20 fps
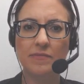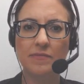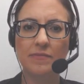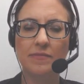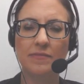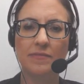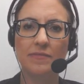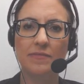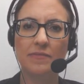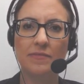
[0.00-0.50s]

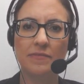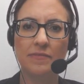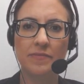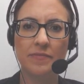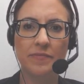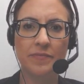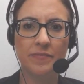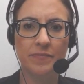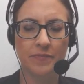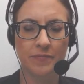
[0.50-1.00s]

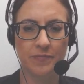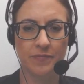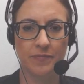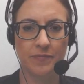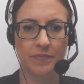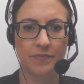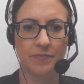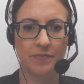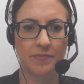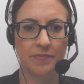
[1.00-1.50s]

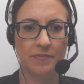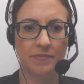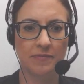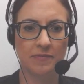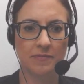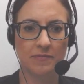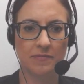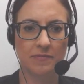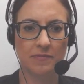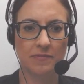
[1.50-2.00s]

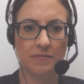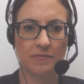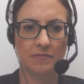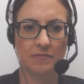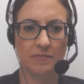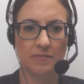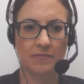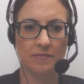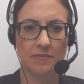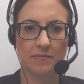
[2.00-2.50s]

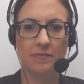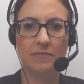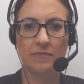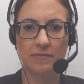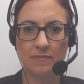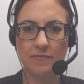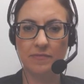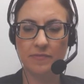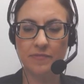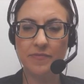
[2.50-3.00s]

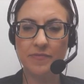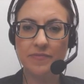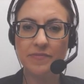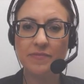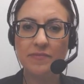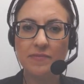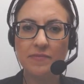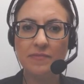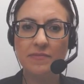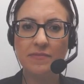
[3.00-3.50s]

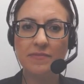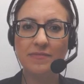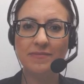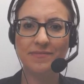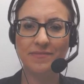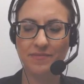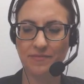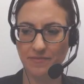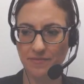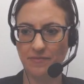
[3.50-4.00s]

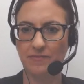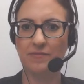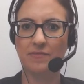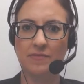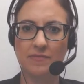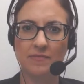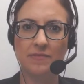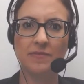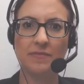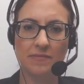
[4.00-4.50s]

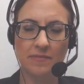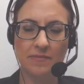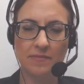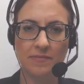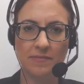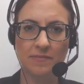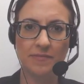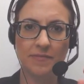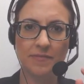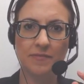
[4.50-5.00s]

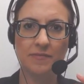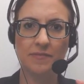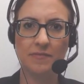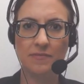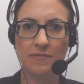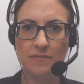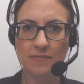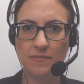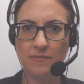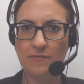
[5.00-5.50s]

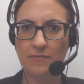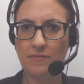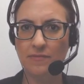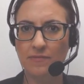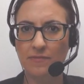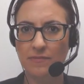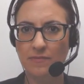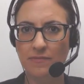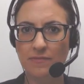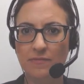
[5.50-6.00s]

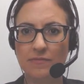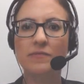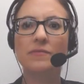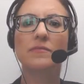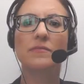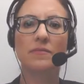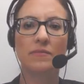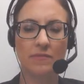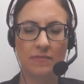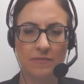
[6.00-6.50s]

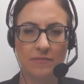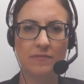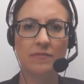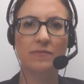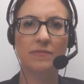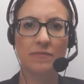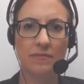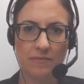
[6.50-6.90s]
No words are spoken by the person on screen.